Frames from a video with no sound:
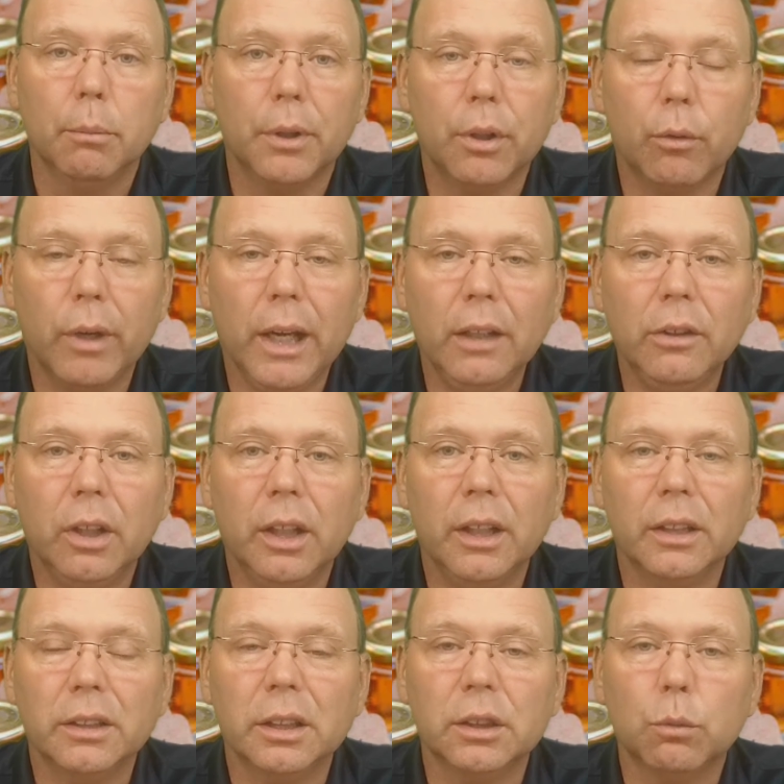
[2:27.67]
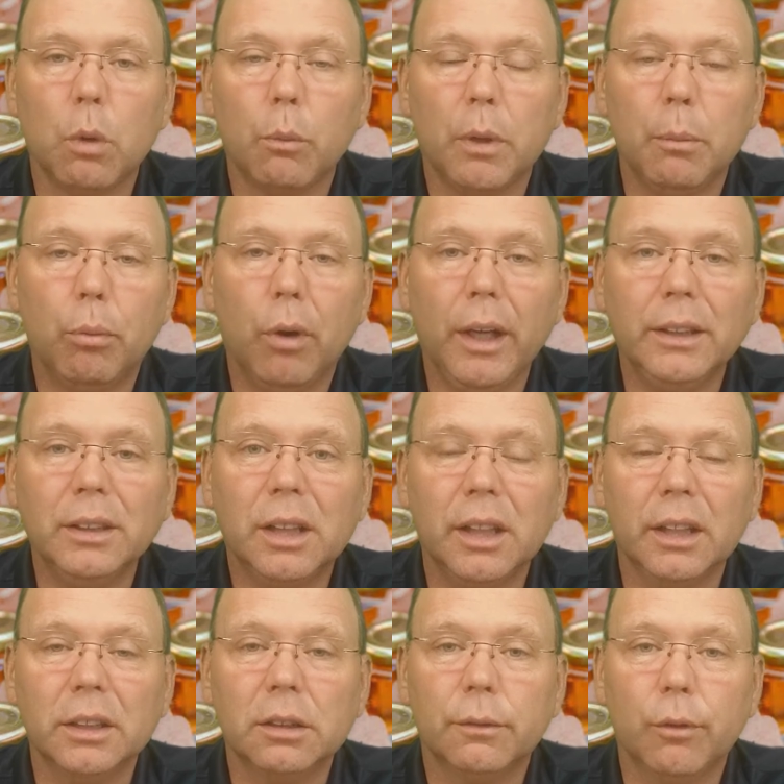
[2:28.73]
But the reality is, is when we praise
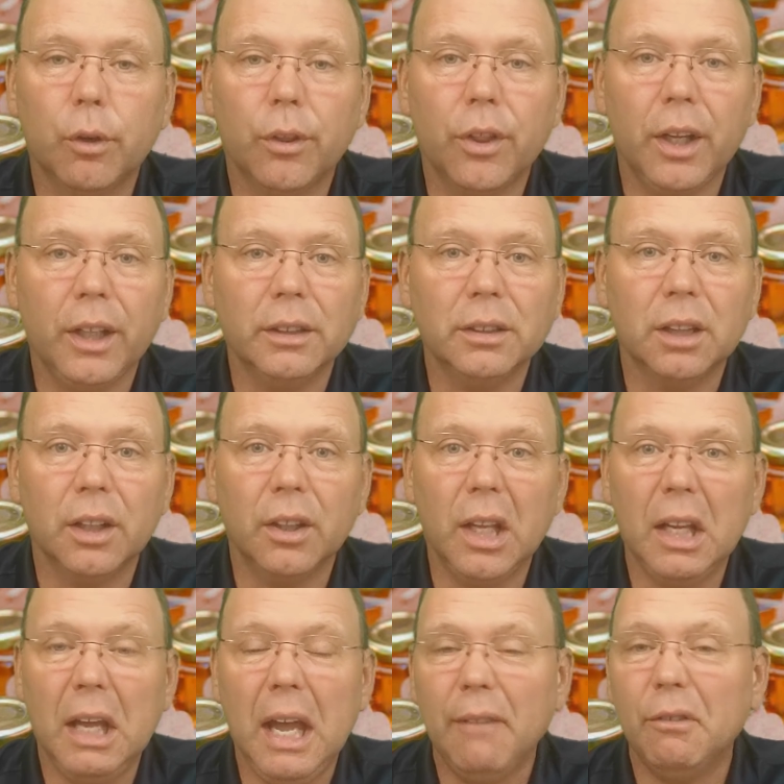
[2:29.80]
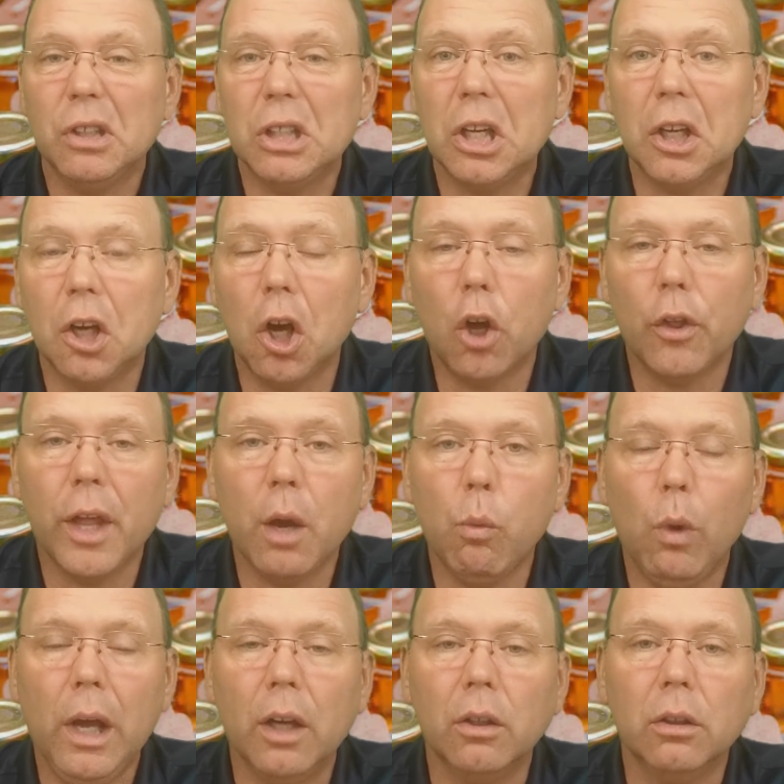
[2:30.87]
kids for things that they haven't done all
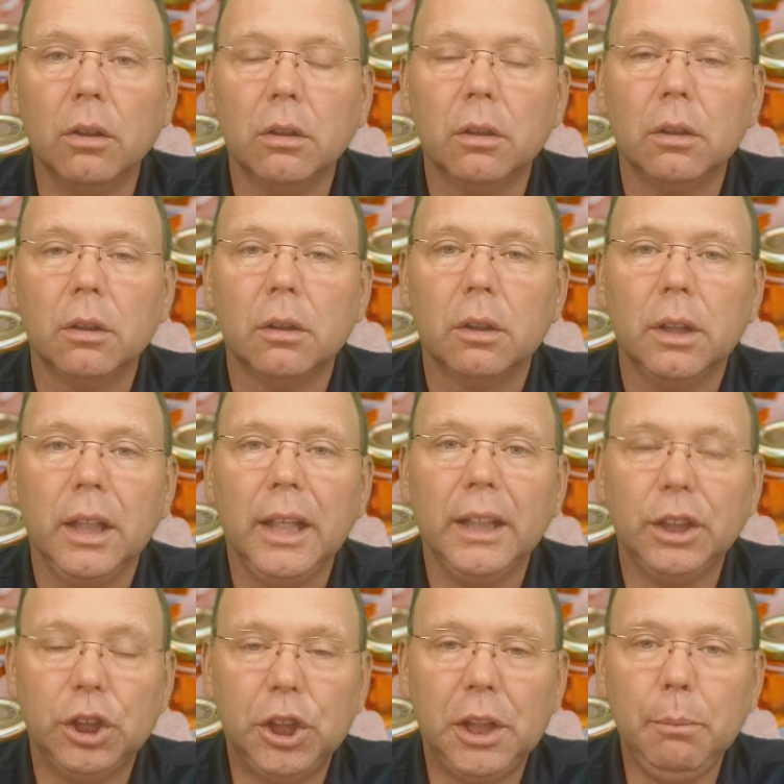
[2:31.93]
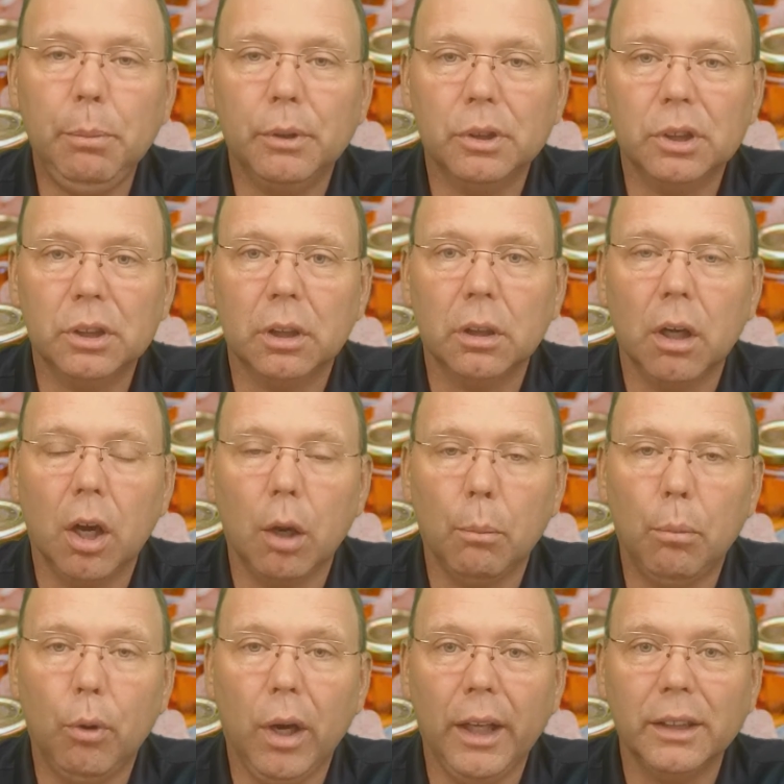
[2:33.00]
that well, it cheapens our
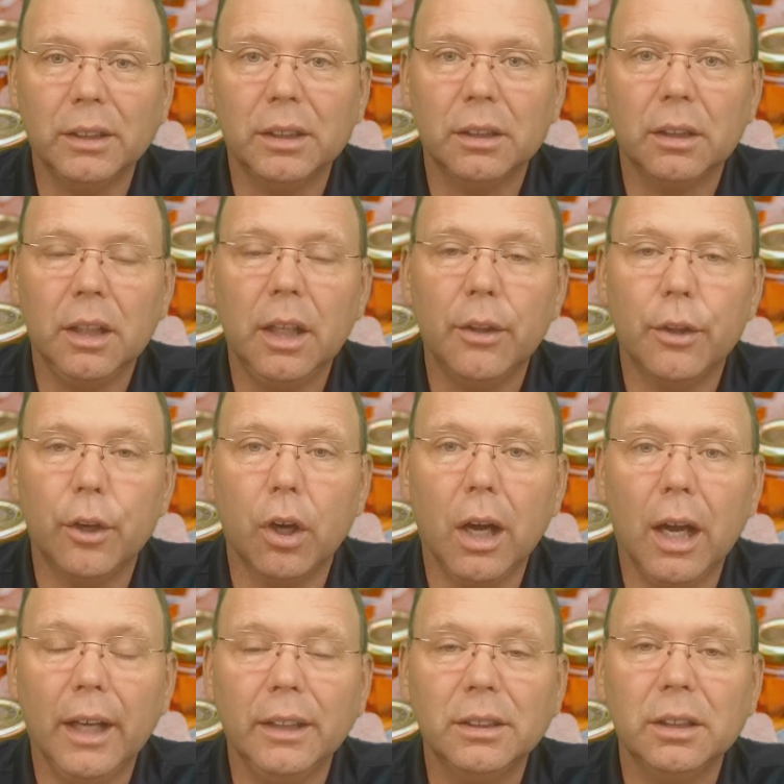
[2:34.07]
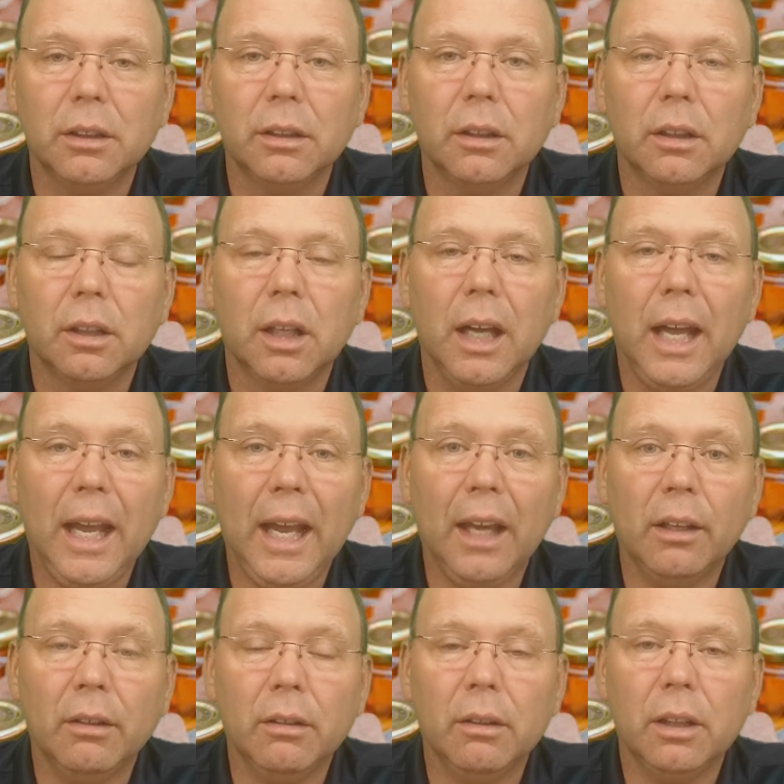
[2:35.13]
praise in their eyes
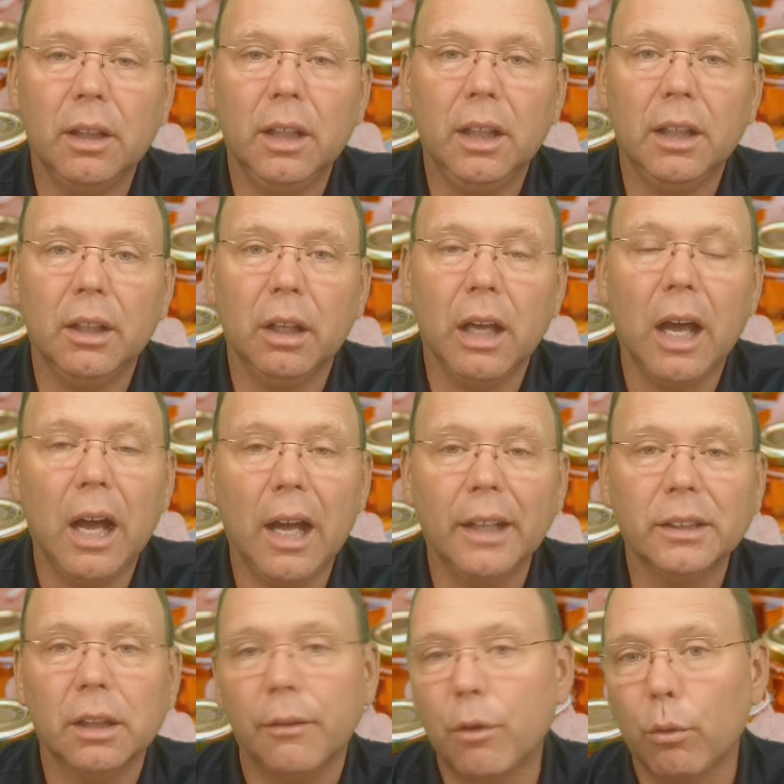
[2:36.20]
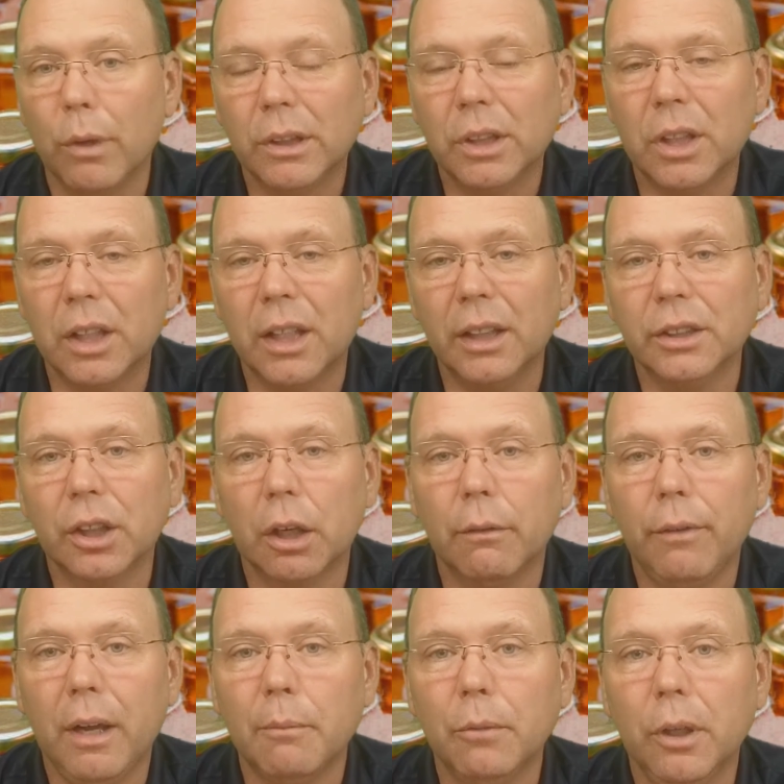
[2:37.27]
and in the eyes of the rest of the kids in
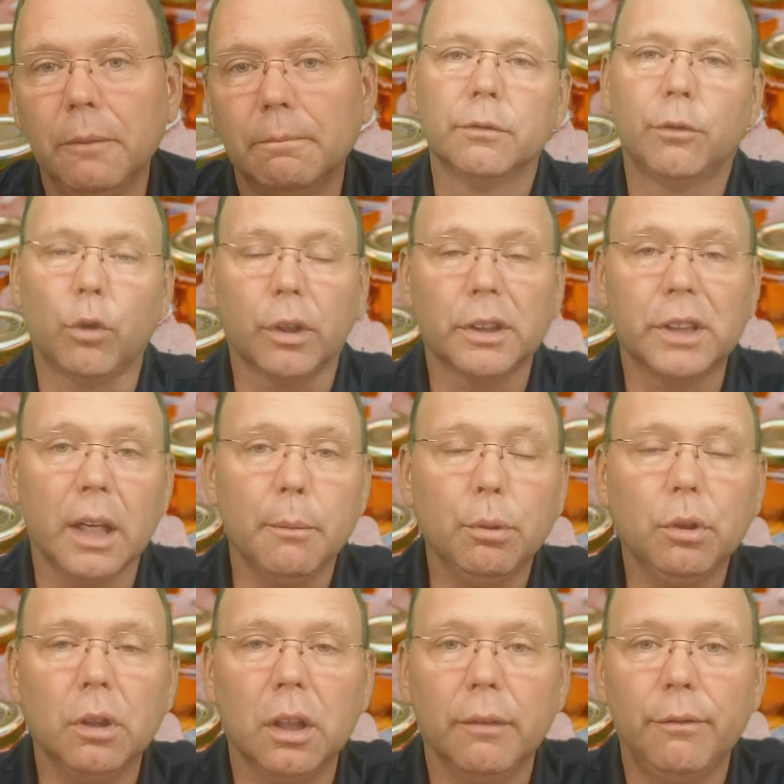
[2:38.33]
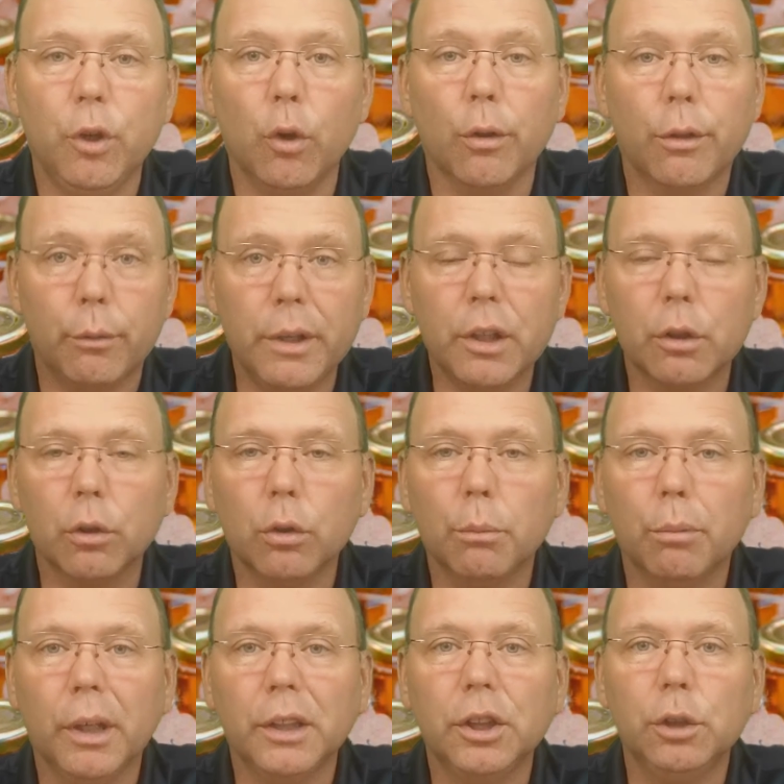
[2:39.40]
our family. For example, if your three year
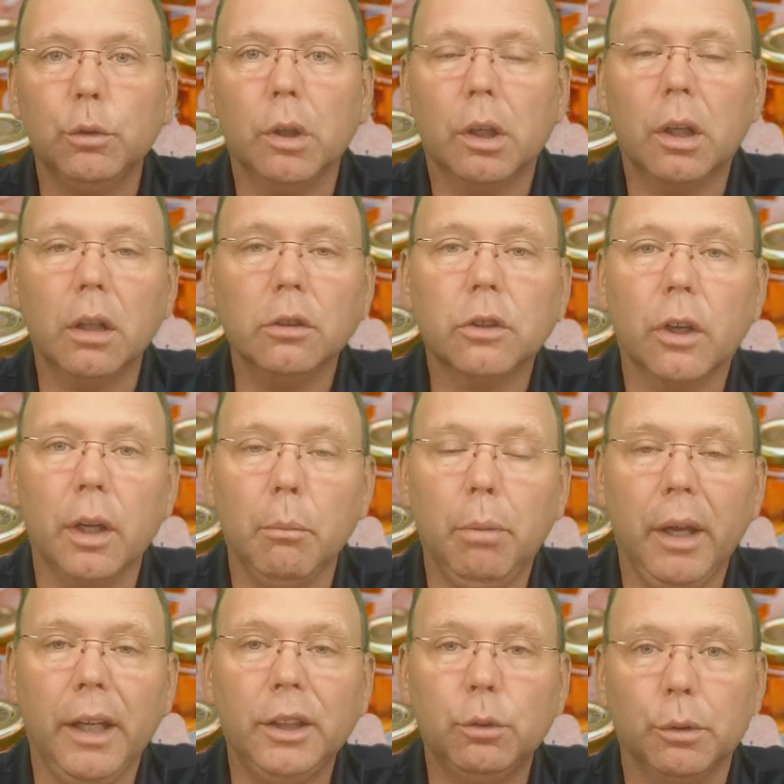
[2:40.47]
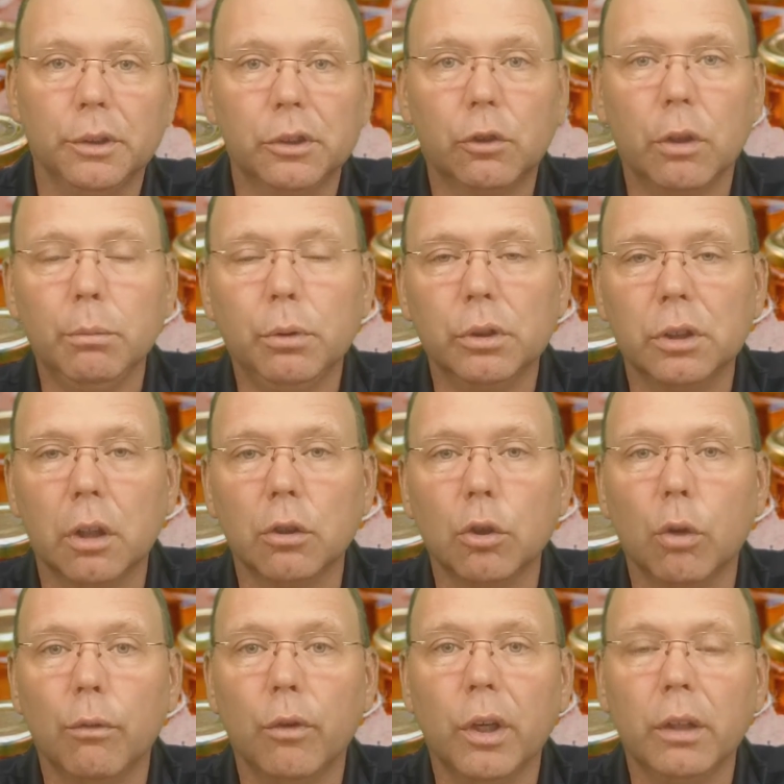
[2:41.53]
old brings you a coloring page with scribbles
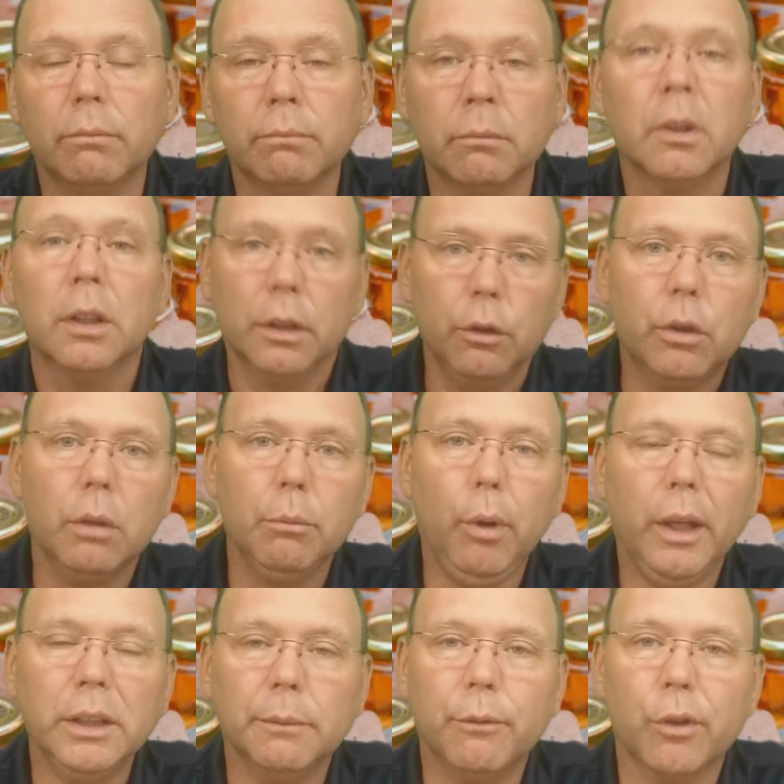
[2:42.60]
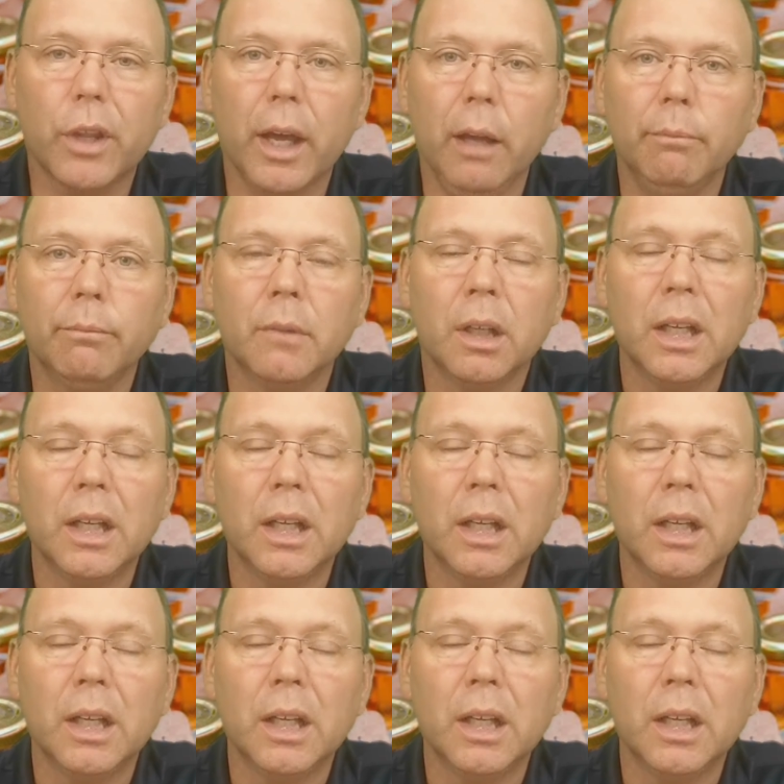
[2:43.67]
all over it, you can praise him for that.